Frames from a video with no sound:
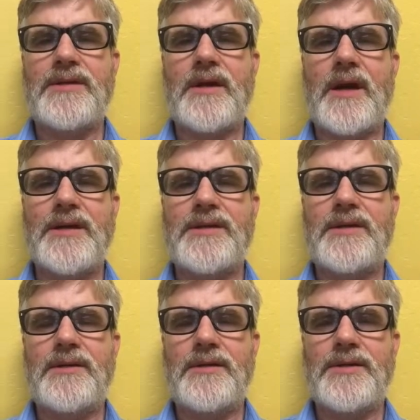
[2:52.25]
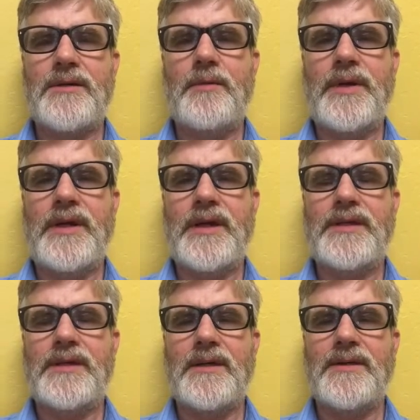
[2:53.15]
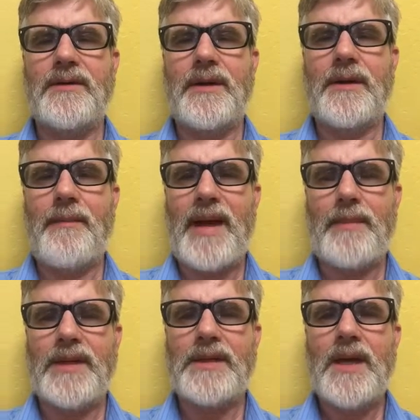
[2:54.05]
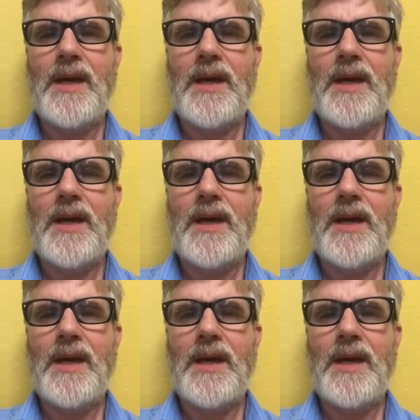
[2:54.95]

the Constitution, we need to do an amendment